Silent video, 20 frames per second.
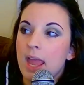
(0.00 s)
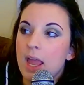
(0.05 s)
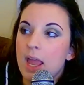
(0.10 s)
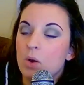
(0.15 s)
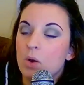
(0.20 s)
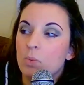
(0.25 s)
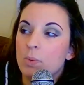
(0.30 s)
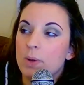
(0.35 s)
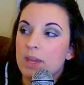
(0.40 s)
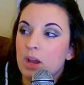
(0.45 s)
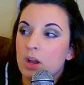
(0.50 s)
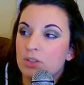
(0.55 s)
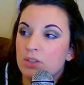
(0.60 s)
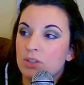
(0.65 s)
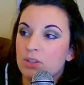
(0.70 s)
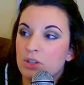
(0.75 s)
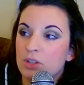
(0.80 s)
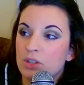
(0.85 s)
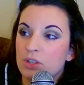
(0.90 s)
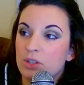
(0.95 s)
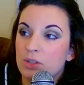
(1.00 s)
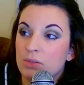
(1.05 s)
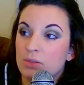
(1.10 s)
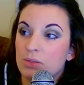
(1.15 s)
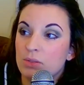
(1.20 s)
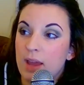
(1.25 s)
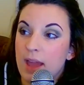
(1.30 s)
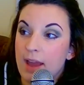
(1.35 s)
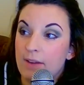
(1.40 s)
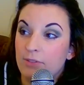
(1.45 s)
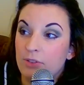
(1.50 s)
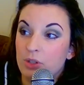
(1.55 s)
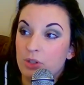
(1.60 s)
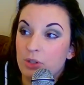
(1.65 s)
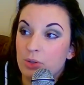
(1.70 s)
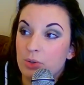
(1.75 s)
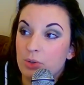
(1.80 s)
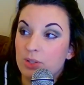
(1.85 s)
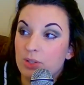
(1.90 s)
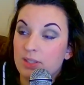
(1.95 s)
We also have
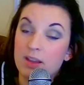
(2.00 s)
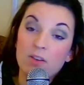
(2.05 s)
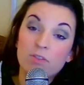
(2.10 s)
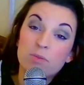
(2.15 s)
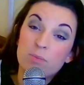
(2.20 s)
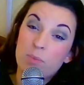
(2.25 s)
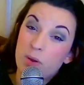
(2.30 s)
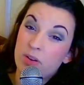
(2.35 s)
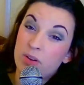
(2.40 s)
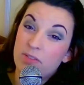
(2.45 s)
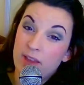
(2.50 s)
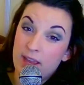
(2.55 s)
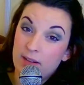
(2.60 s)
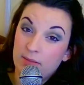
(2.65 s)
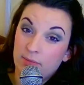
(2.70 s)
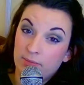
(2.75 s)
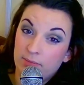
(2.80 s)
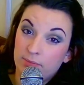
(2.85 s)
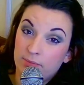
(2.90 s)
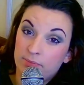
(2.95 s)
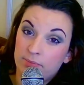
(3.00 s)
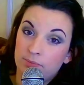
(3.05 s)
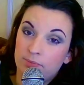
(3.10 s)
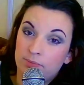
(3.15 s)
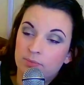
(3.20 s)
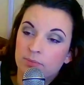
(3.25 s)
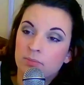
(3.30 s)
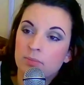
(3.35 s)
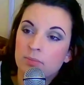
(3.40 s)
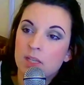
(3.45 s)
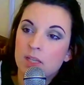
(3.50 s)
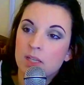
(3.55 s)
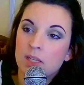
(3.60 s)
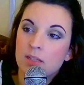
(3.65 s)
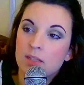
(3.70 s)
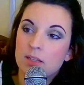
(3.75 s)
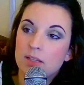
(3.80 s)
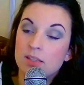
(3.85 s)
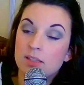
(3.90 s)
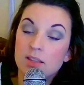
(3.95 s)
to self motivate,
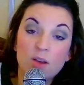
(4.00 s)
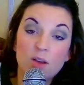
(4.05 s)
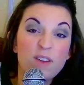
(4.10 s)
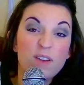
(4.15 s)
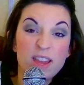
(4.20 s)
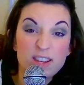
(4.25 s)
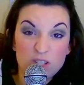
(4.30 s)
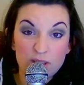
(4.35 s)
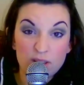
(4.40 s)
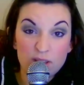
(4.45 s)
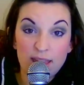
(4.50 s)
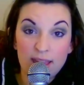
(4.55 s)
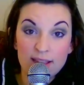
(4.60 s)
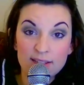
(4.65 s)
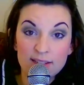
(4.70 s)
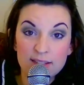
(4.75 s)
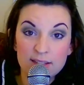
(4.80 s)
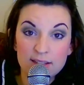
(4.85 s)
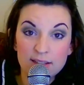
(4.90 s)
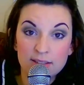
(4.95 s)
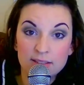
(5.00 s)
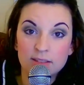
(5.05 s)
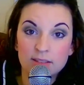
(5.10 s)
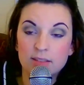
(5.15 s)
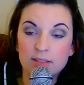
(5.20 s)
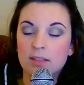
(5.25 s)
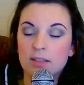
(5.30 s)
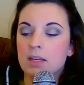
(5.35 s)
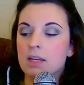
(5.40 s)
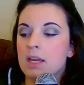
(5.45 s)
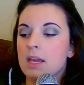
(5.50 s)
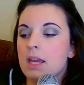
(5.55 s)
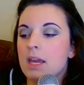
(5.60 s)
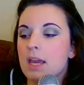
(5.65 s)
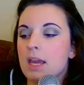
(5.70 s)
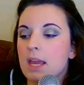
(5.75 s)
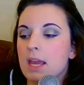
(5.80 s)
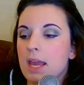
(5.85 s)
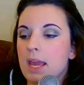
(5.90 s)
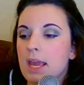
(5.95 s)
self educate,
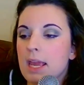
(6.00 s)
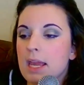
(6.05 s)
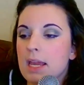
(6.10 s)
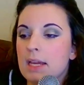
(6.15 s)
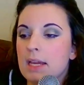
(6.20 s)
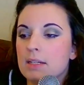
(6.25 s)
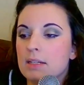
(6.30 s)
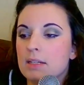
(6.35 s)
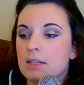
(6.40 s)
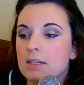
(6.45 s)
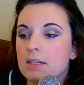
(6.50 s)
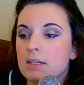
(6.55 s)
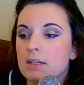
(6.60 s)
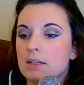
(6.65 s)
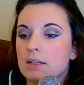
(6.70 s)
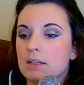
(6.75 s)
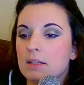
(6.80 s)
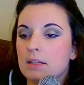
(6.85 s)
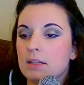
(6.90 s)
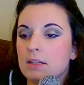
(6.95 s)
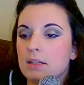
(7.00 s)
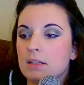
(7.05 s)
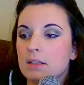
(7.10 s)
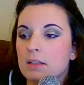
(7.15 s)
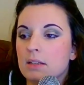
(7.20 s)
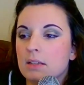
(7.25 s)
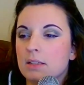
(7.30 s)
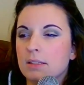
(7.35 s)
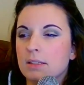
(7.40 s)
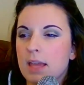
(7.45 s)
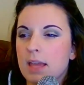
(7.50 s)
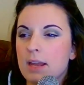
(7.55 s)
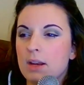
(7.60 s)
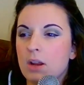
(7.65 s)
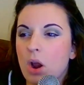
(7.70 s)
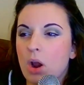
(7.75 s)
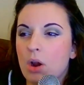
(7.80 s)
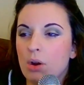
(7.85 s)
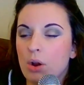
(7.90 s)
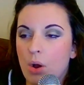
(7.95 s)
and set
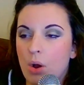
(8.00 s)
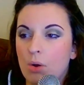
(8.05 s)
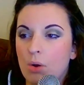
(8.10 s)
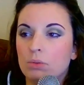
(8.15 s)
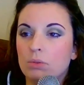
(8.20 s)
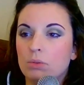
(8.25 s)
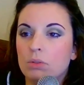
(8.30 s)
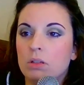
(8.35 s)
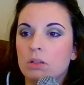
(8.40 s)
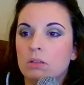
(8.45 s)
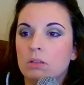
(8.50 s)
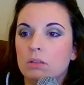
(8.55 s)
our own